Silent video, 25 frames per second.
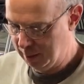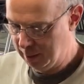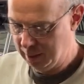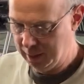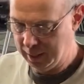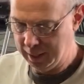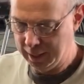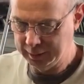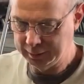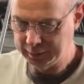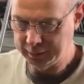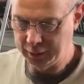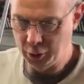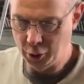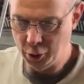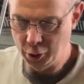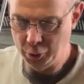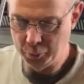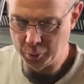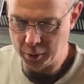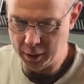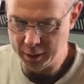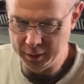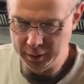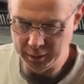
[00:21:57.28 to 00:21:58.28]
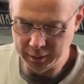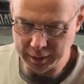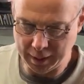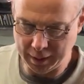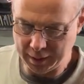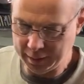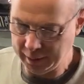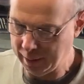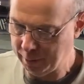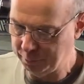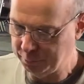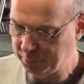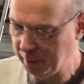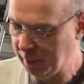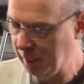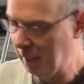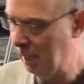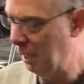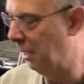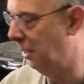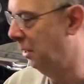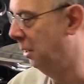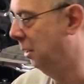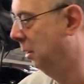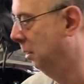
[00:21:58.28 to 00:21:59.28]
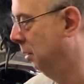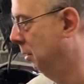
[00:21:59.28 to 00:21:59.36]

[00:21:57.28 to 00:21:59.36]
That's the old one that I left it in.